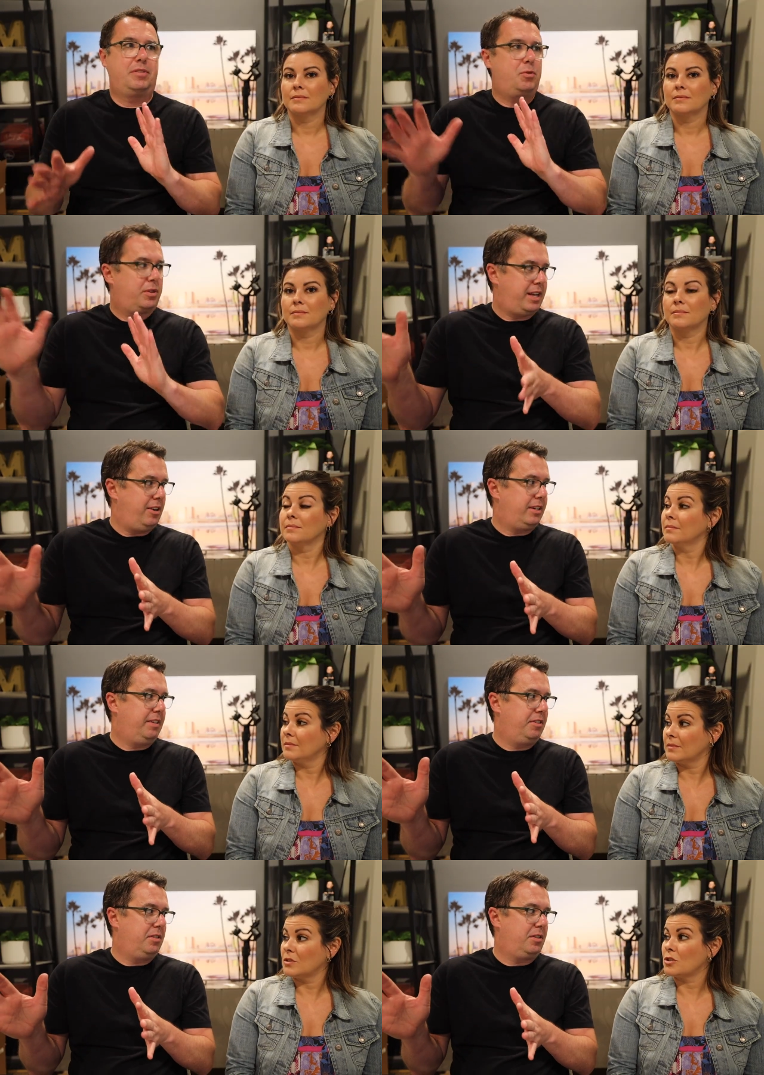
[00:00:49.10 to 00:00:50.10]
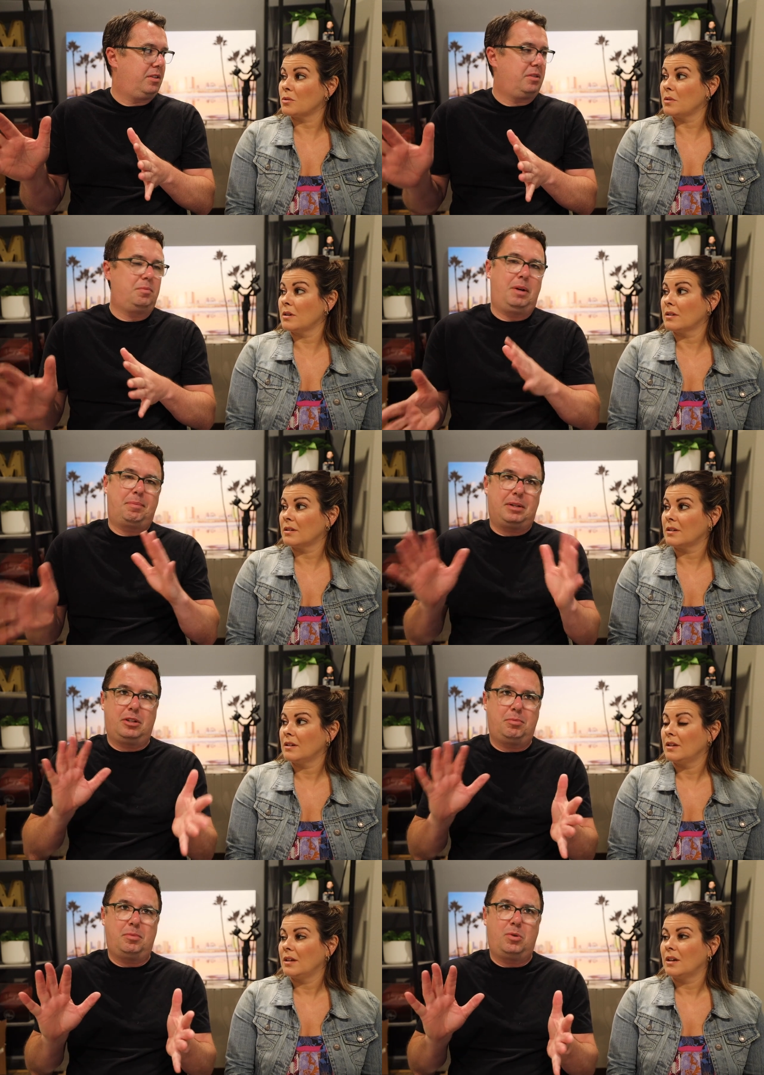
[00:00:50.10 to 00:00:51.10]
Speaker 1: of North County even are sure. might be a
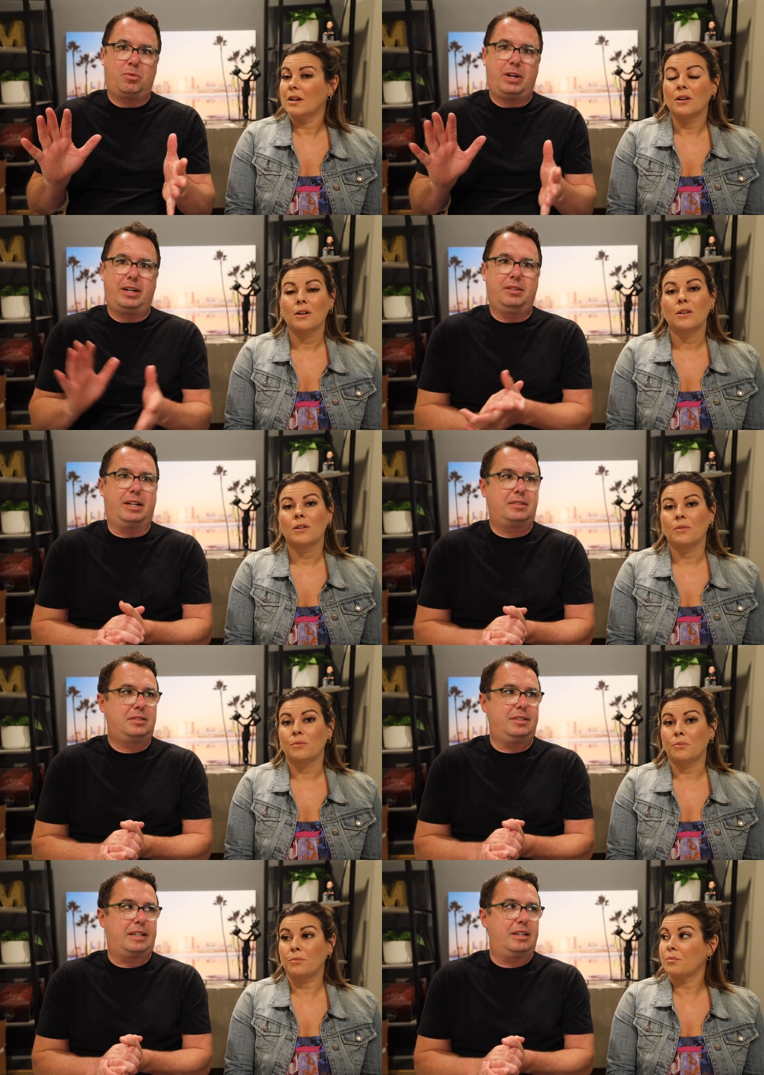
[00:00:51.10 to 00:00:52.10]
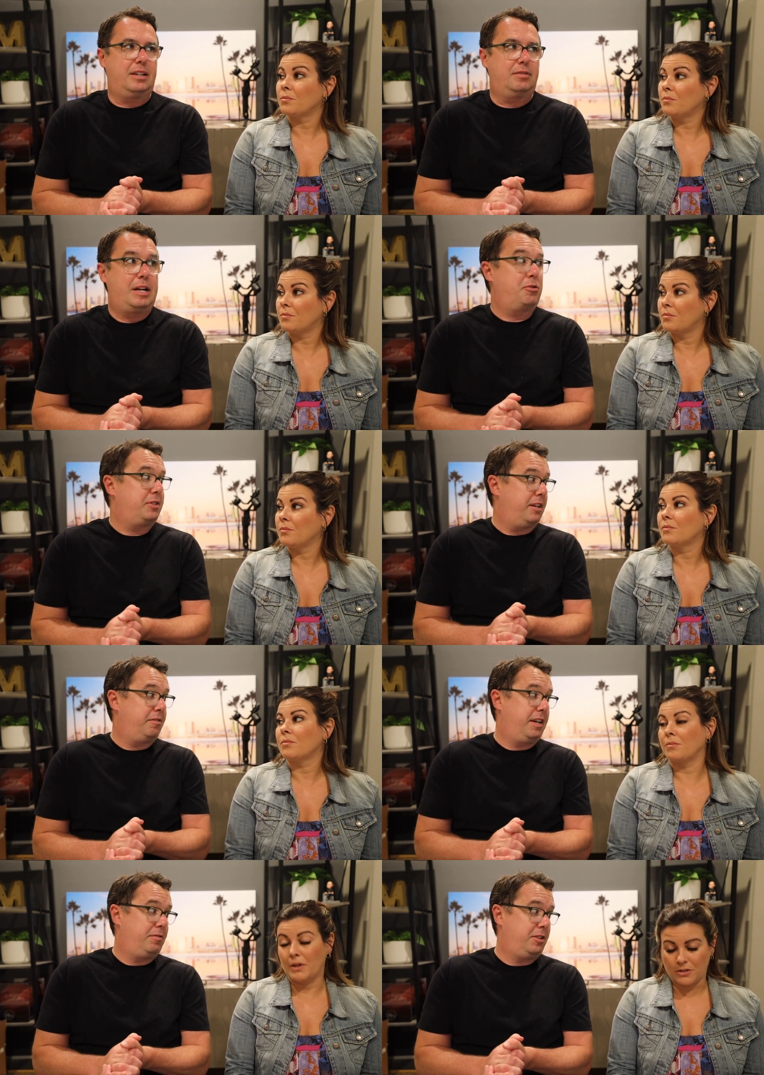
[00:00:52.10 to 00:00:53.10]
little bit more red, like like uh, Rancho Santa
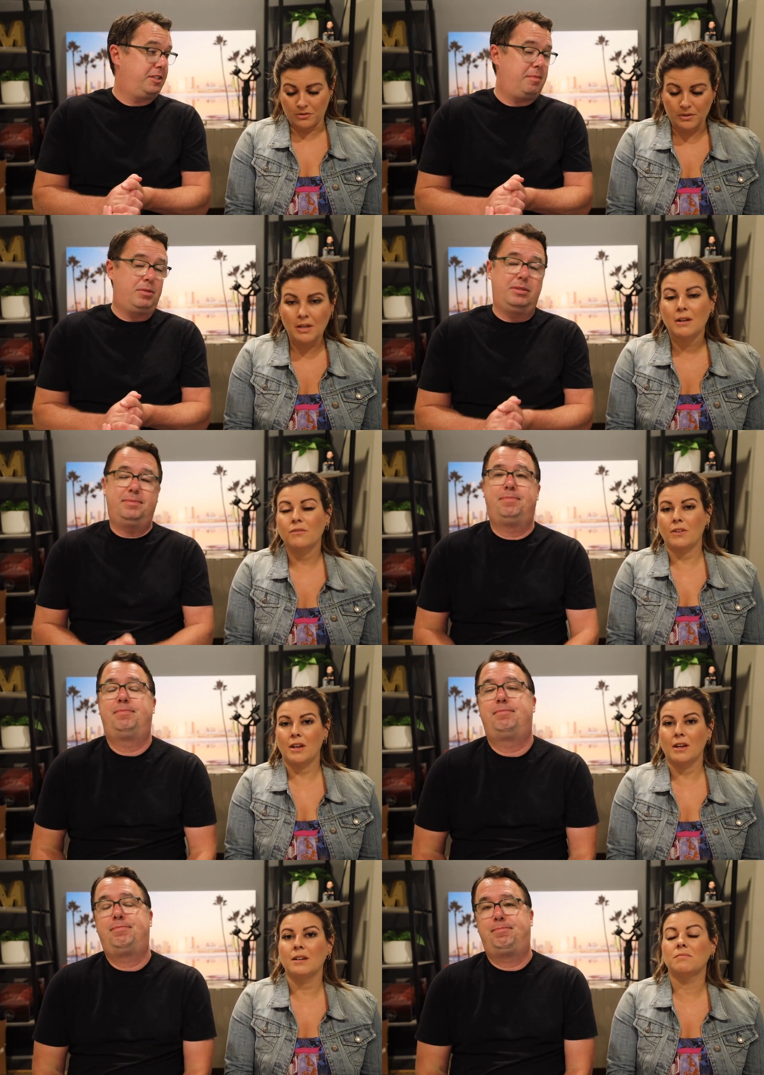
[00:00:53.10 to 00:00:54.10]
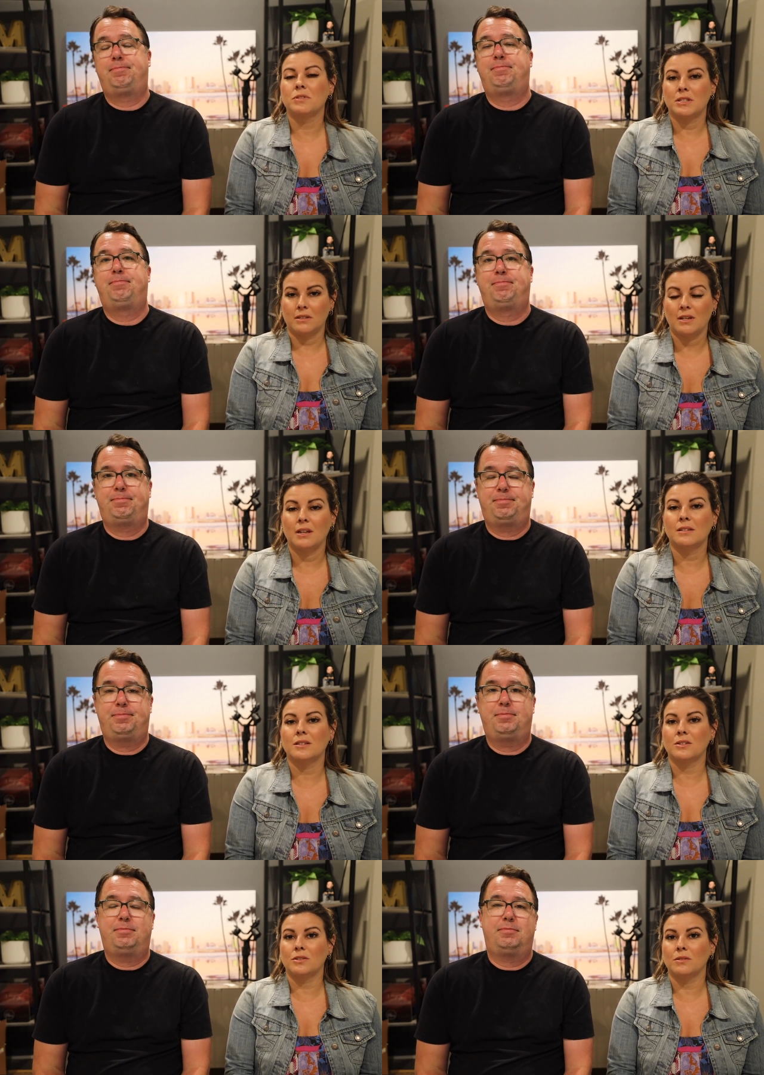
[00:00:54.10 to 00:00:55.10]
Fe, Rancho for example. Santa
Speaker 2: Fe
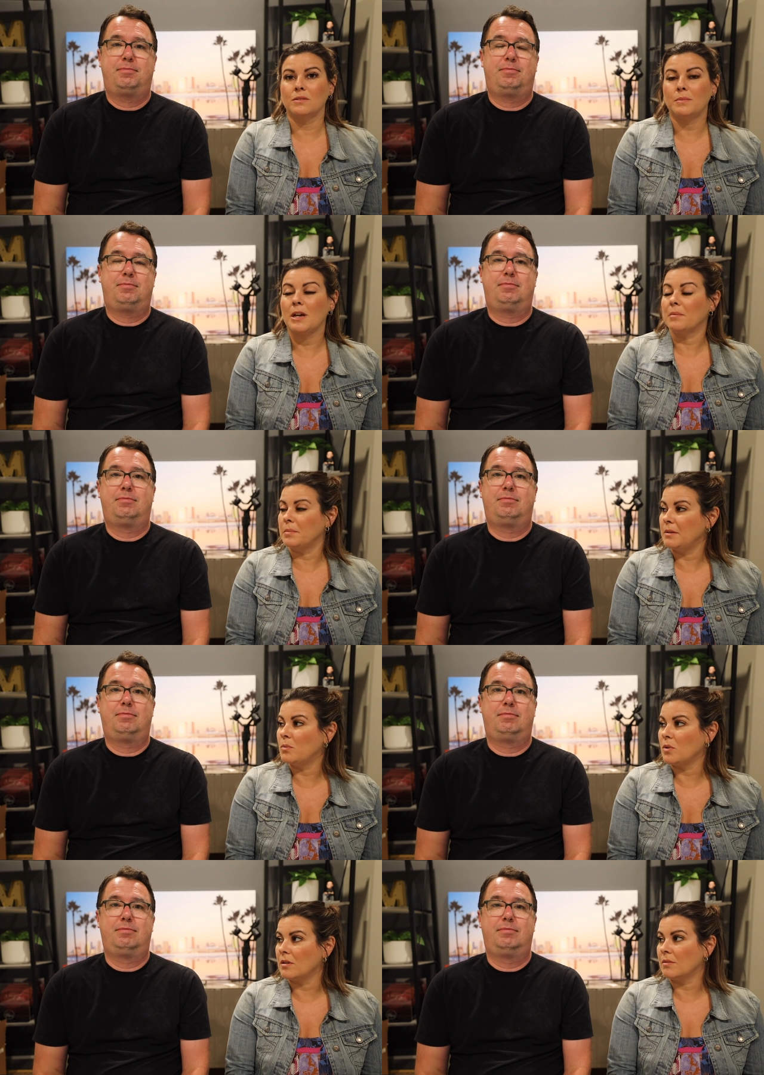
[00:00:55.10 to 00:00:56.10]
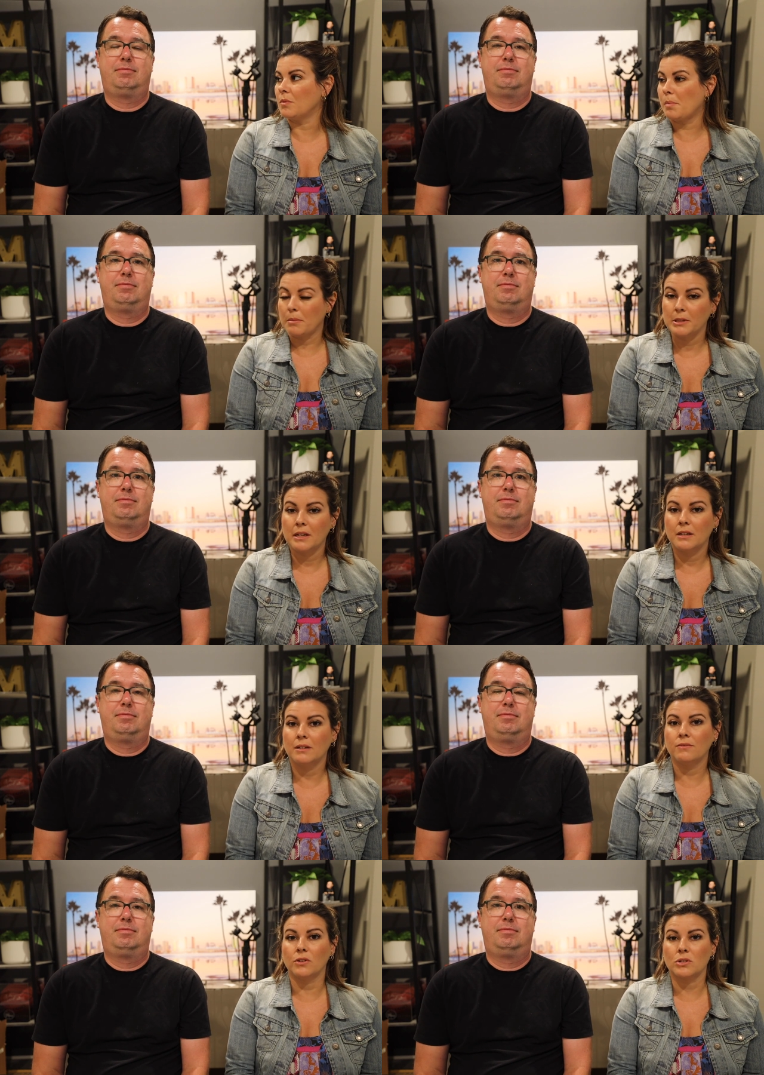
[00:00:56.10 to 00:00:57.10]
tends to yeah be more
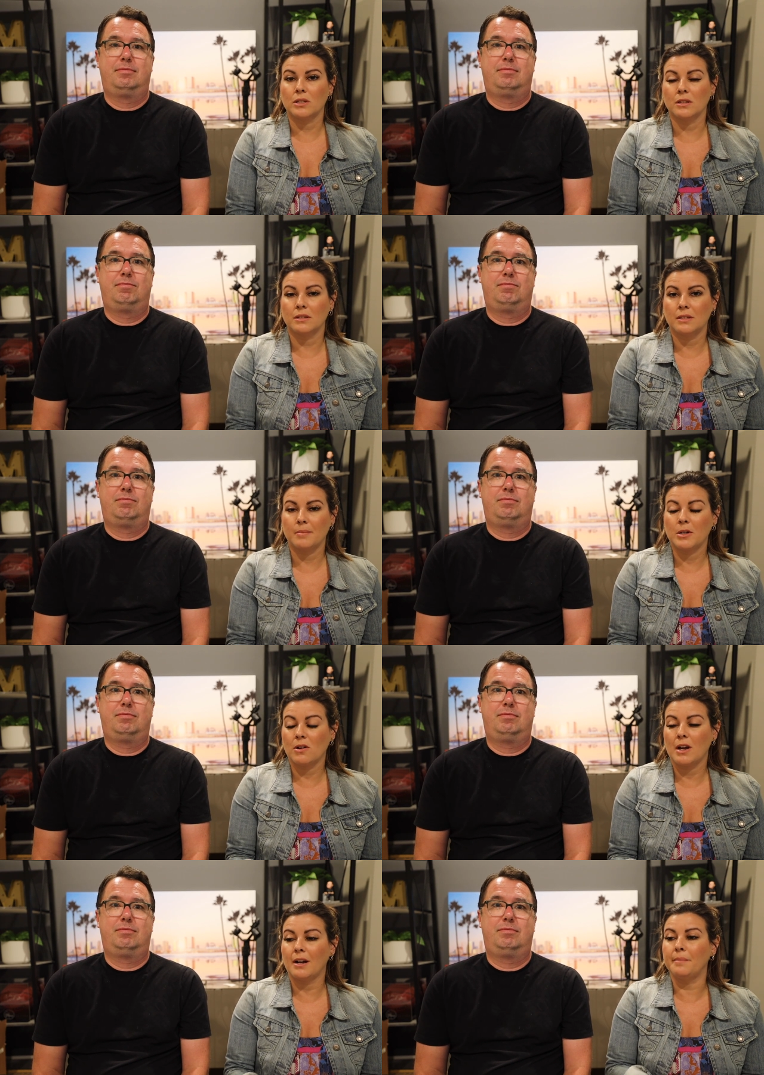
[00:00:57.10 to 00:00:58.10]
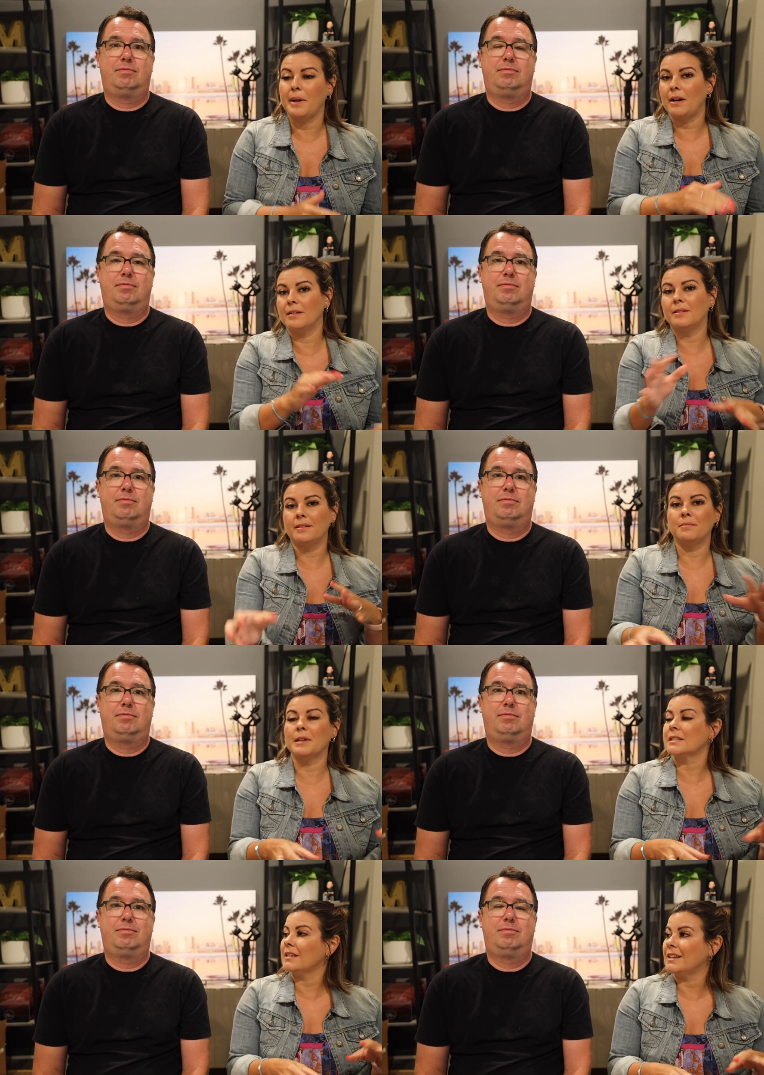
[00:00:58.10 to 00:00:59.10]
Republican versus Democrat. I'm not
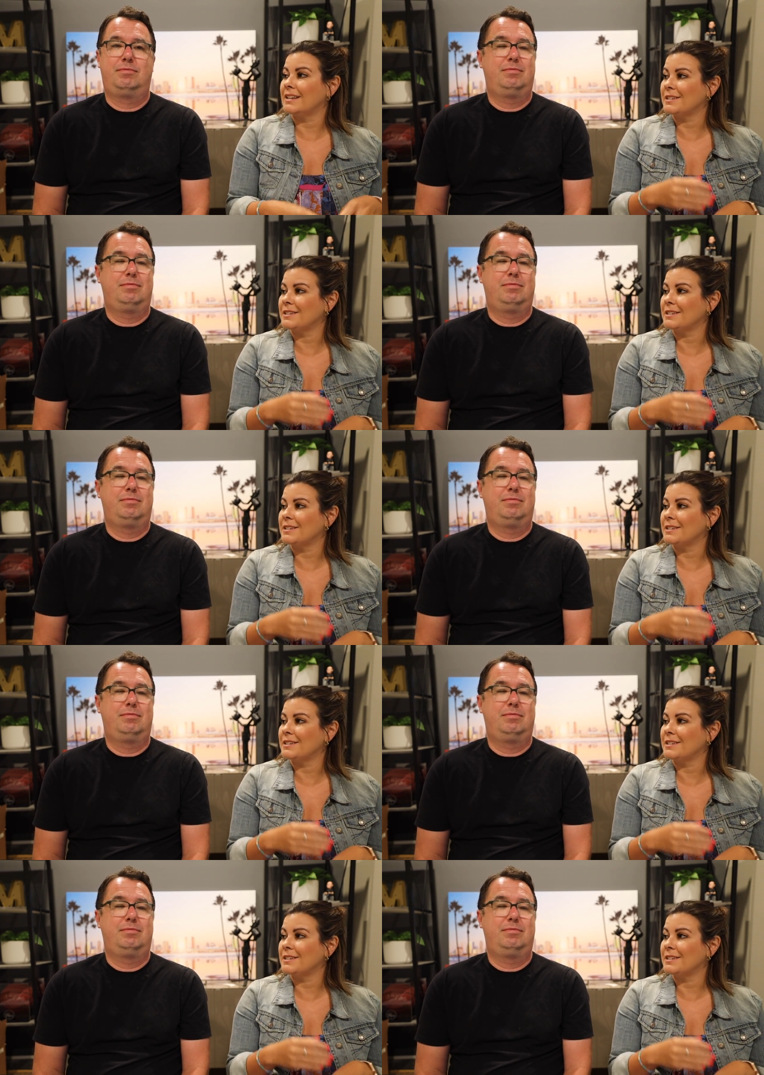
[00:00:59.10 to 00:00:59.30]
mixing in